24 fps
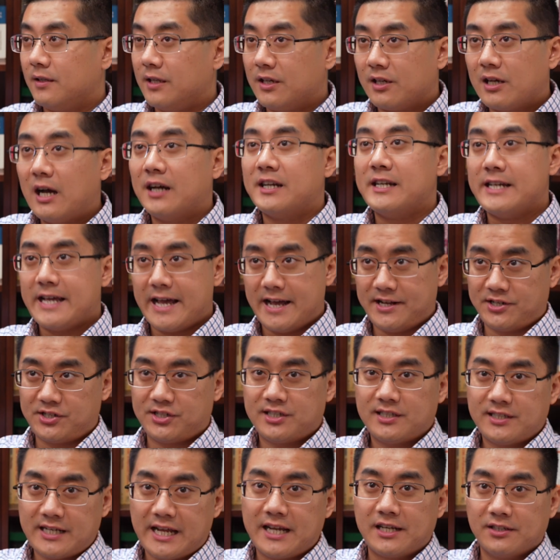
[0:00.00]
the cutting
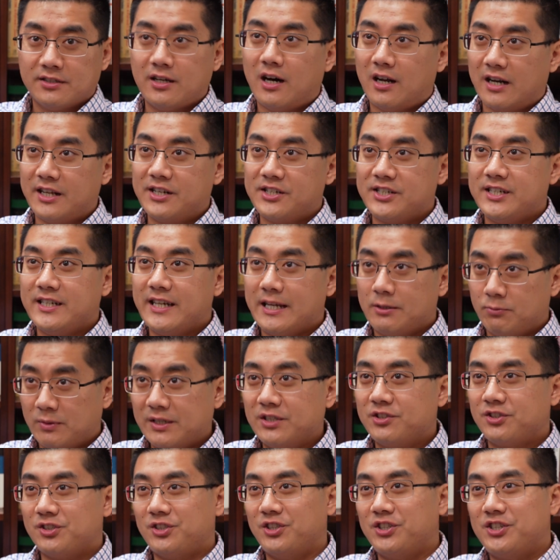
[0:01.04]
edge technology and
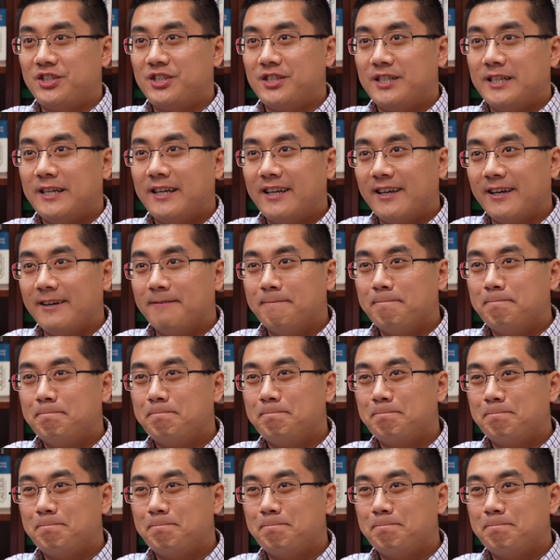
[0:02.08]
research. Yeah.